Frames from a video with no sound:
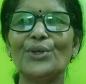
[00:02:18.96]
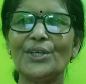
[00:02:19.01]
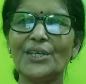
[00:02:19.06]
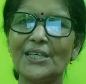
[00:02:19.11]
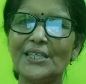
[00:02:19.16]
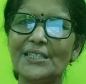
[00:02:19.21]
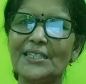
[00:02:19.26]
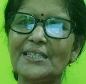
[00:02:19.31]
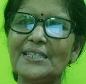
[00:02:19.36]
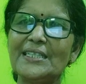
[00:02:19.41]

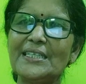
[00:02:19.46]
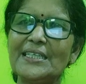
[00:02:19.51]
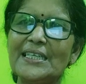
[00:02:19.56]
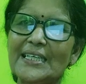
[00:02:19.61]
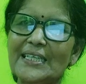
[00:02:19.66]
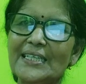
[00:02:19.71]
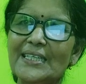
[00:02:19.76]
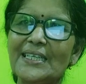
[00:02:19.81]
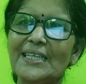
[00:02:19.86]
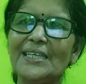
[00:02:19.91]
is
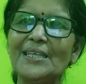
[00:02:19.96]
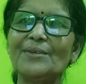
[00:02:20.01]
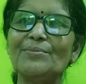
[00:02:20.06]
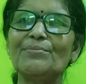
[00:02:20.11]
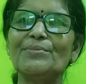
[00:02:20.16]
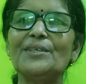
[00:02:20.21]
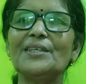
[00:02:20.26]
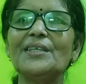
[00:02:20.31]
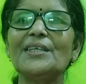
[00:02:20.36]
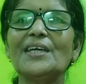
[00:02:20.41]

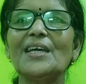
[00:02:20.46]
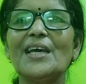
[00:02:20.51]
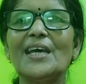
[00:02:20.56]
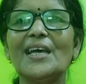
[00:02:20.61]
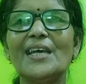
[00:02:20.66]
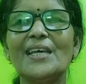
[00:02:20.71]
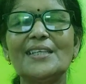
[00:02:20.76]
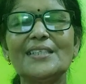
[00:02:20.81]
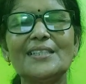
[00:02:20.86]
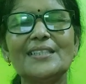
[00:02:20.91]
nicknamed
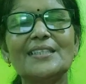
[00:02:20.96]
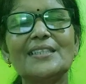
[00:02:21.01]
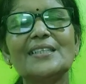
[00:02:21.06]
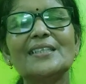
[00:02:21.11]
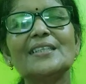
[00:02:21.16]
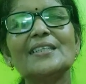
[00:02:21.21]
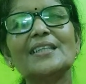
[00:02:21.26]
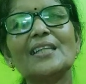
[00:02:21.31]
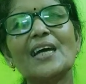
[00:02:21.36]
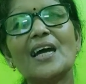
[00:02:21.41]
as
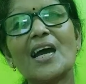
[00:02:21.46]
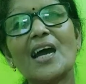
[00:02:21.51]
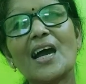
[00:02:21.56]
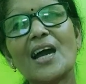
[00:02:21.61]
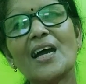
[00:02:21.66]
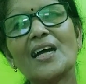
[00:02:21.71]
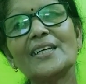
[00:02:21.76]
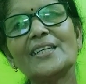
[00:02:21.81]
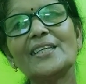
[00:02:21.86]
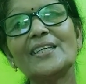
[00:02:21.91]
the
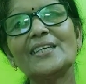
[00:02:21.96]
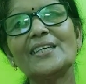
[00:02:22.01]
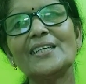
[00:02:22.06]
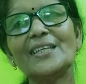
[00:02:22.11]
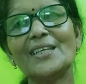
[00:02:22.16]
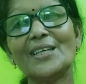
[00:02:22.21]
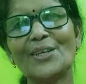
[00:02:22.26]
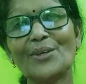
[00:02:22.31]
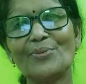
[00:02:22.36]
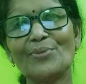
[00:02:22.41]
I
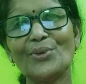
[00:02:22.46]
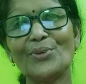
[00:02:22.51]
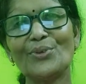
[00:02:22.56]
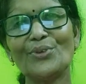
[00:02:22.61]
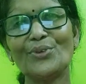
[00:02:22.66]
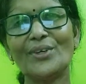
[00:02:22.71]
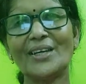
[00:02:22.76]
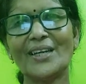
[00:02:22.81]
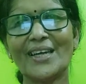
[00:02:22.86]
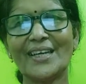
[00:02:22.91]
Love
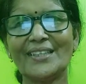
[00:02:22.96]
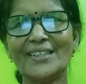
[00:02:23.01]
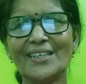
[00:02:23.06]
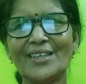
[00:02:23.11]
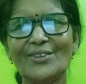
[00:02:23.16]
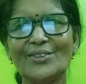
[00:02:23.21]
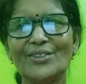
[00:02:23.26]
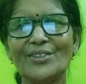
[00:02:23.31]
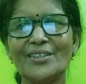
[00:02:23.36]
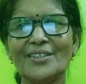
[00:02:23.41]
You
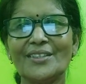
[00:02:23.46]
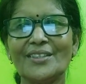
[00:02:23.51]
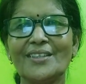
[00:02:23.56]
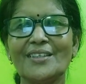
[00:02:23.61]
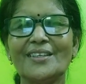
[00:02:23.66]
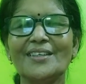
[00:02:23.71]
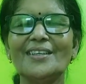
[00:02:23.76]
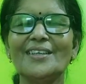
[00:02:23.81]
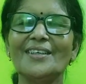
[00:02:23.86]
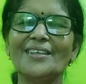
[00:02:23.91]
Lighthouse.
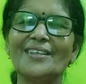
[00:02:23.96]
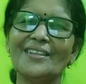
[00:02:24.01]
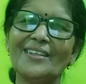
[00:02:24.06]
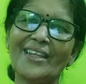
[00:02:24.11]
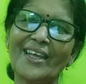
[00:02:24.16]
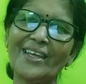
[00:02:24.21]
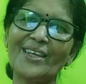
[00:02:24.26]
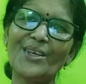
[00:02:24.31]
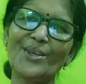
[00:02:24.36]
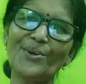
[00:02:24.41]

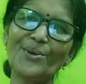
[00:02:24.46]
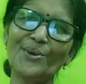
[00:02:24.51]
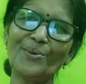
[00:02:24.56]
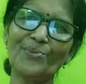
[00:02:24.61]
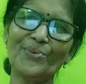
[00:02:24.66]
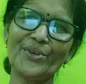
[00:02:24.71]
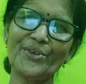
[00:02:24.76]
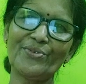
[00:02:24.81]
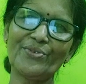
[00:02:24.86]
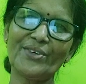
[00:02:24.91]
Thank you
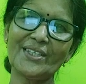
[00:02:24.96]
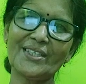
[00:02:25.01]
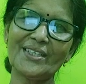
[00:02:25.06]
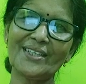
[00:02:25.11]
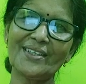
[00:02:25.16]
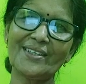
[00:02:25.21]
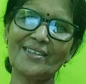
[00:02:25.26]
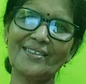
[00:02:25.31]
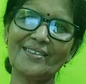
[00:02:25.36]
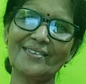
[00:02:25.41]
for
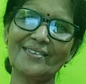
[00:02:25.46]
watching.